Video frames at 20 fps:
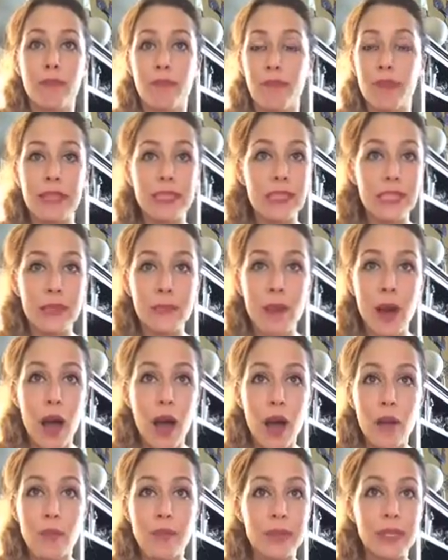busy
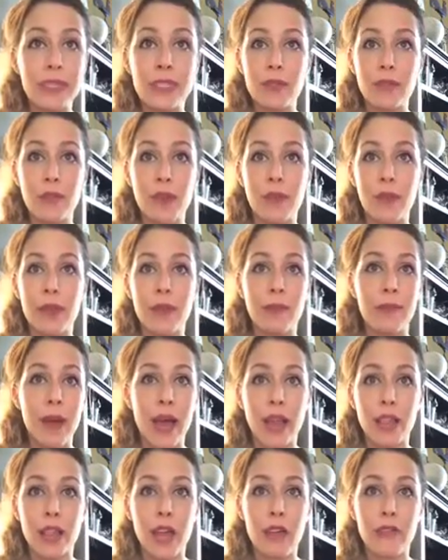mom, busy women,
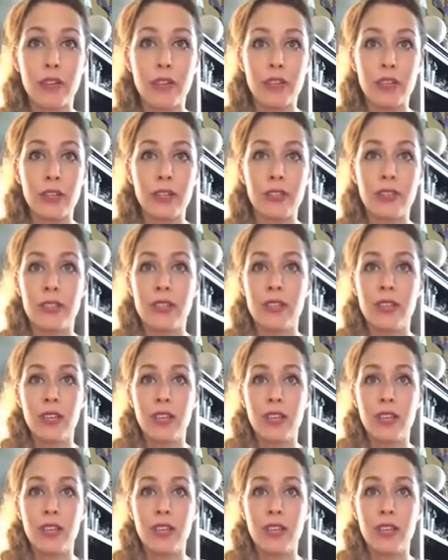pet lovers,